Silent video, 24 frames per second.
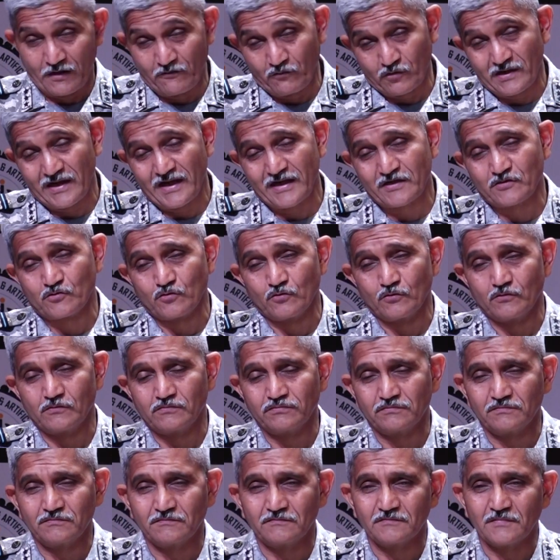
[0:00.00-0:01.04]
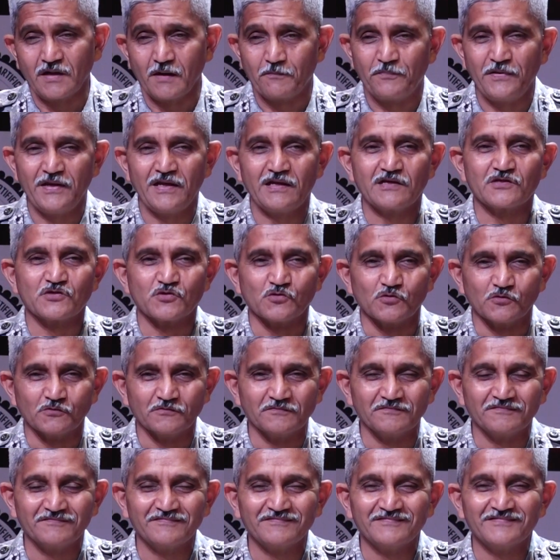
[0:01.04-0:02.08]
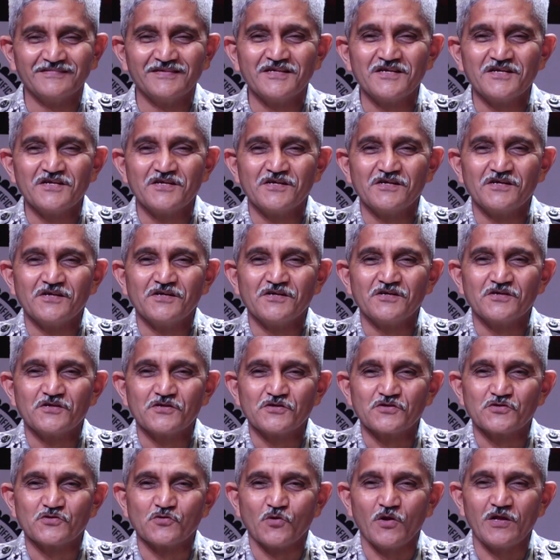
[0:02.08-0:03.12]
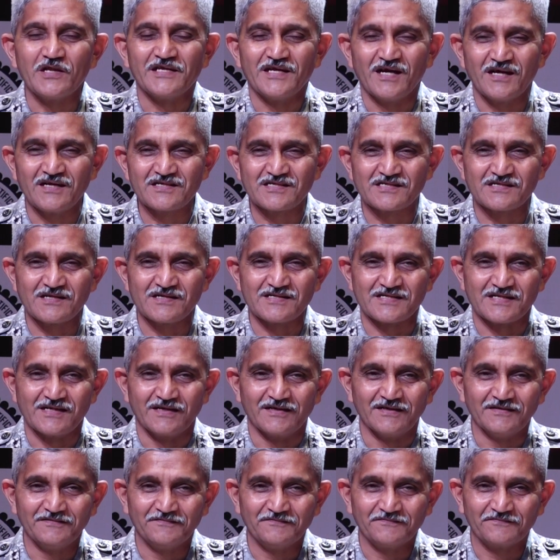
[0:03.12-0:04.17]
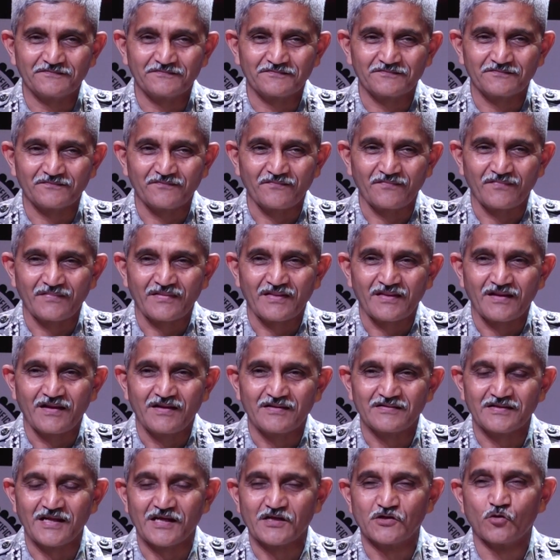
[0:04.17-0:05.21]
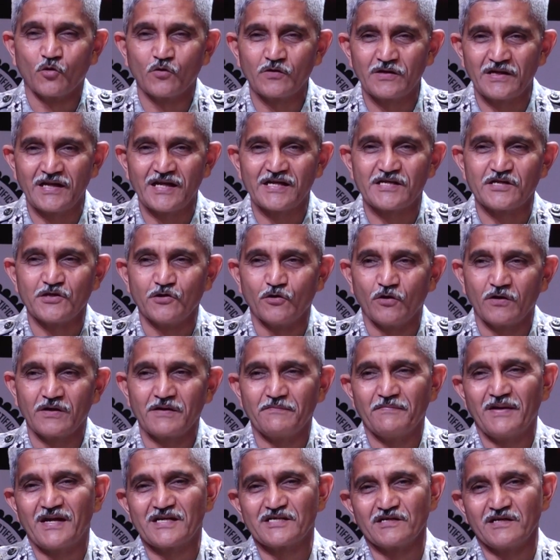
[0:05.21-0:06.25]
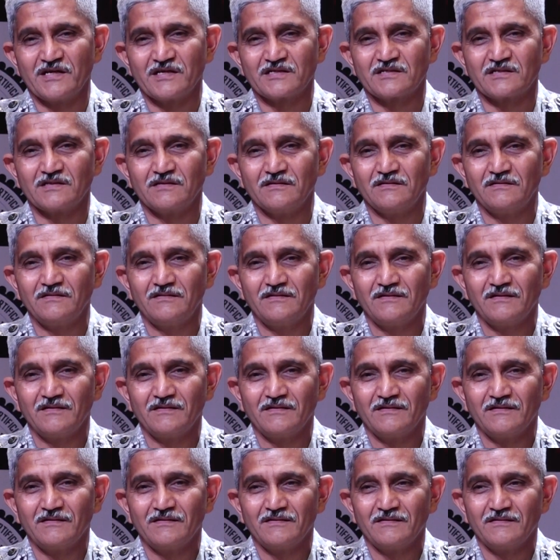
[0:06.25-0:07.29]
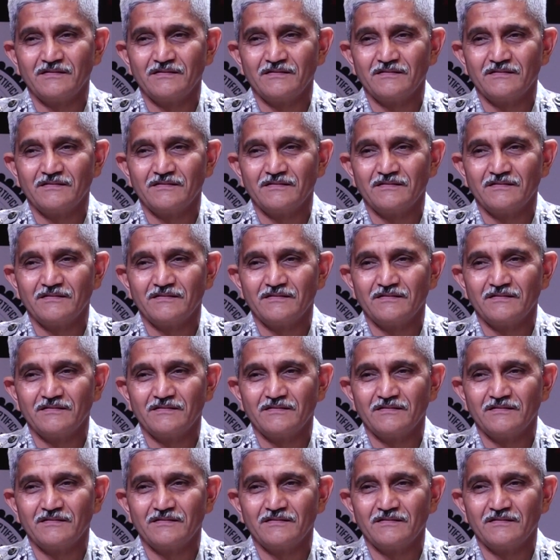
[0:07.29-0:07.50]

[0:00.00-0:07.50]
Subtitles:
So I would like to appeal to all youngsters here that don't let your imagination